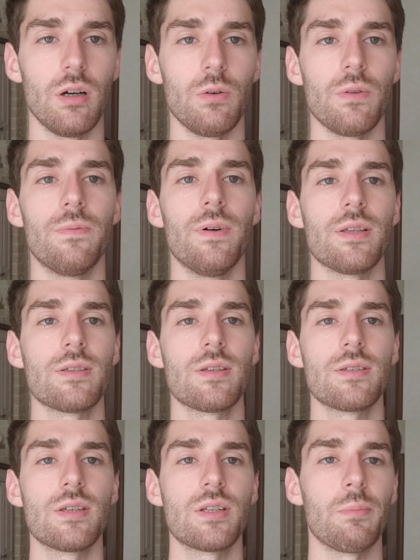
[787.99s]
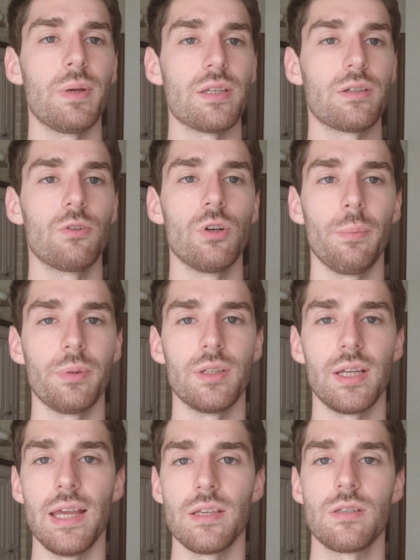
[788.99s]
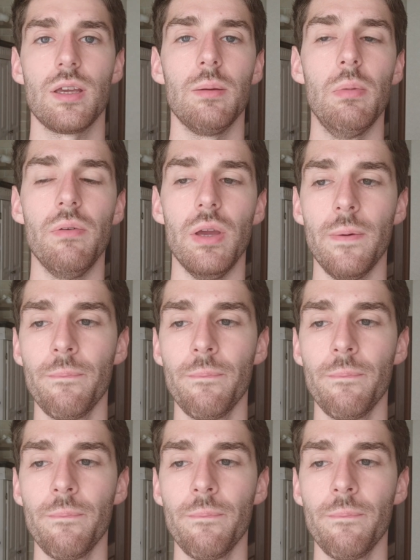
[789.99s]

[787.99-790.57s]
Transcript: our defense system gets corrupted against EBV.